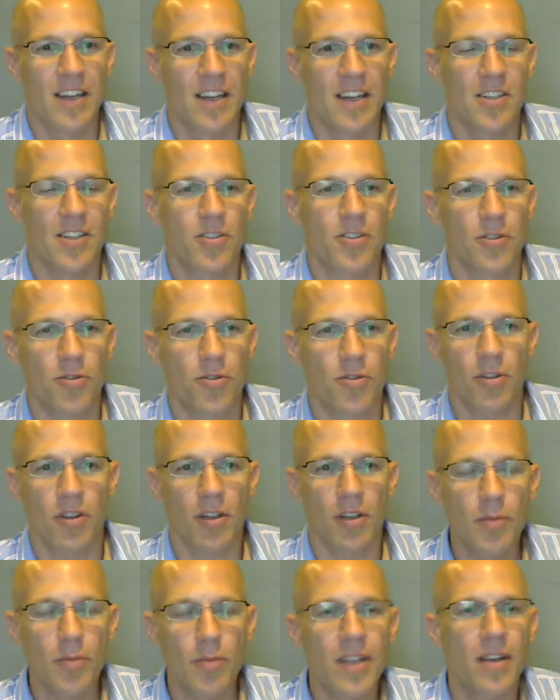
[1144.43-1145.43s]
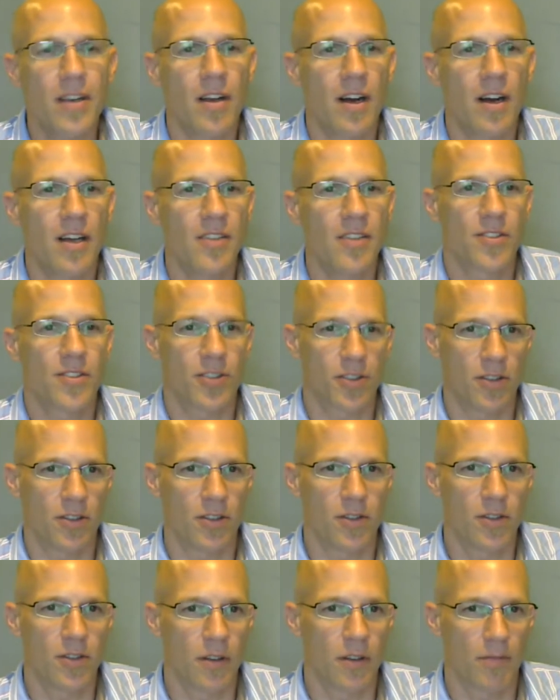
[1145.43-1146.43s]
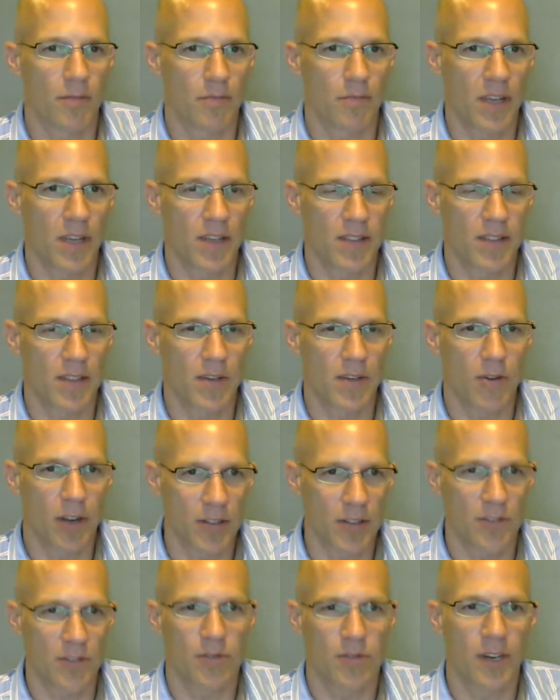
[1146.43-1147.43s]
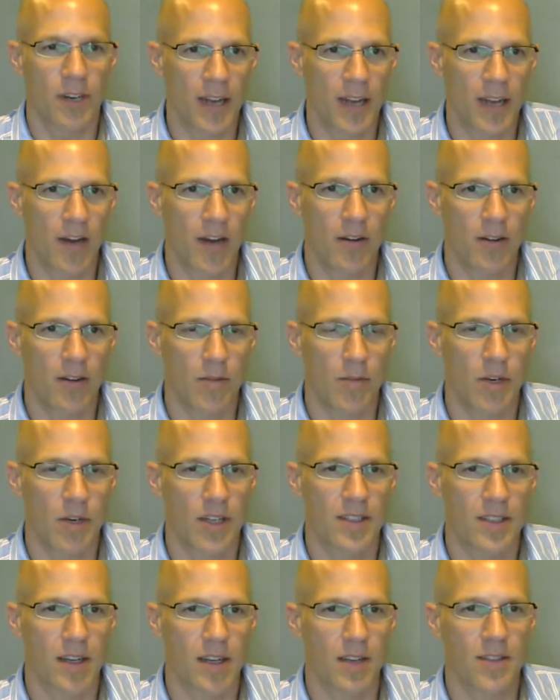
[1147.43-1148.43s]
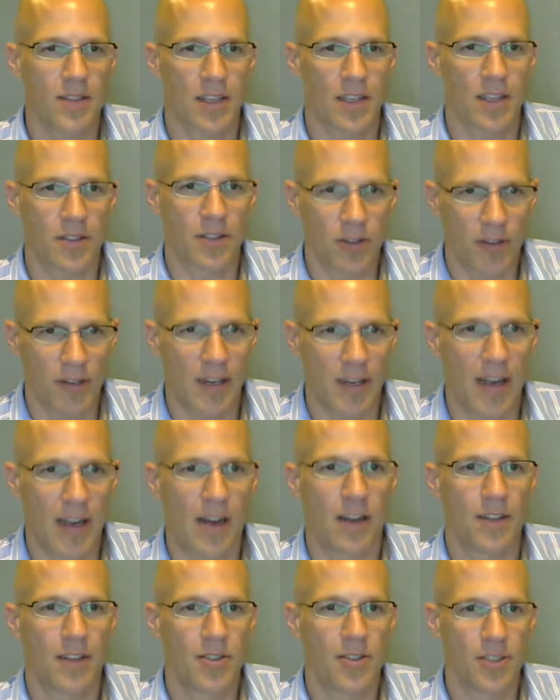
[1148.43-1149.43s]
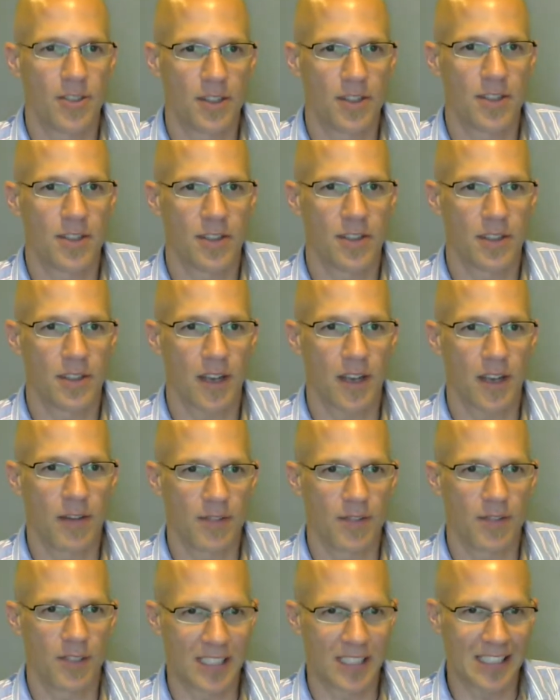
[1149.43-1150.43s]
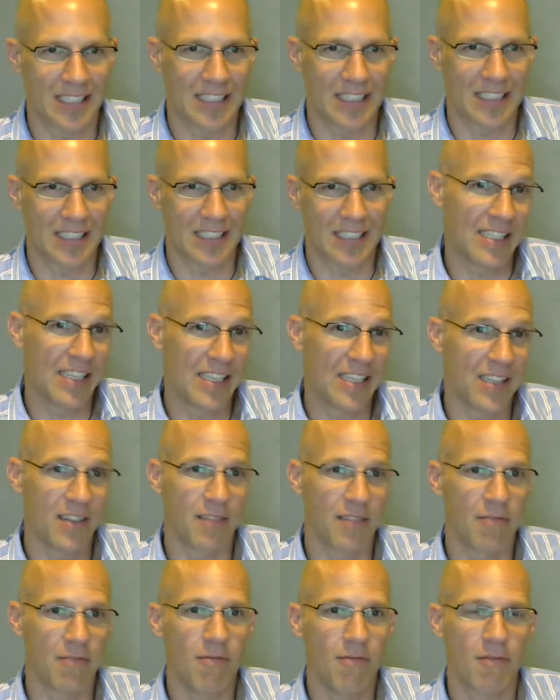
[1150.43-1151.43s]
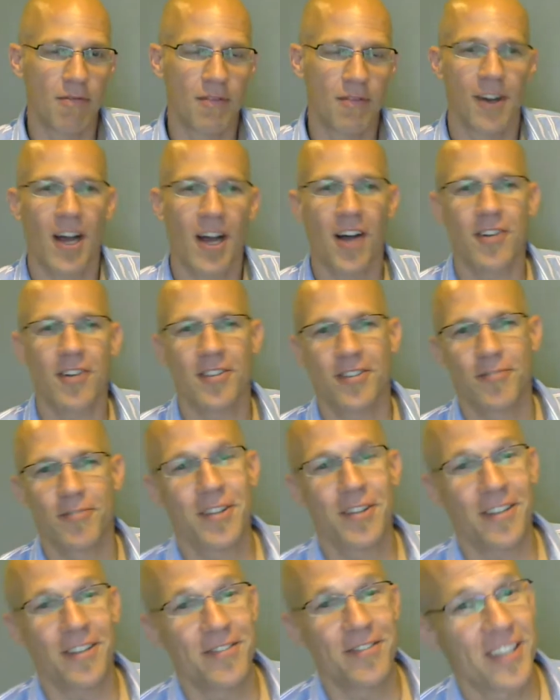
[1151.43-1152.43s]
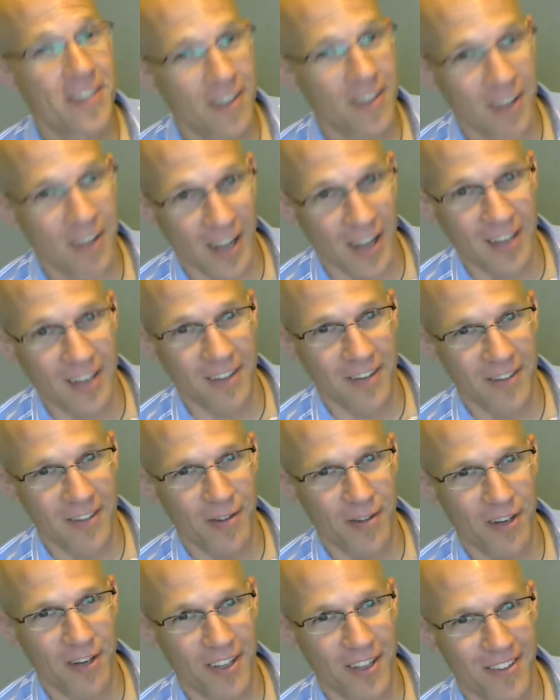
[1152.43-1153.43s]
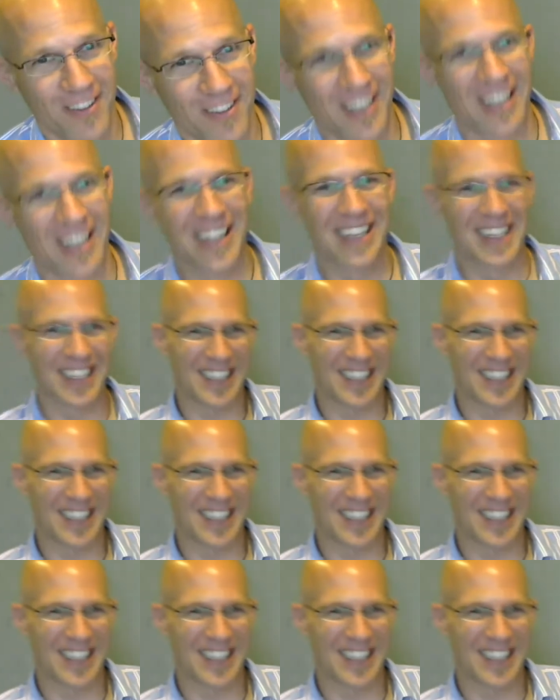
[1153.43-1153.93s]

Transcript: So a little bit uncertain because the grant's running out, but it sounds like certain colleges have seen, they've seen the light, right? Certain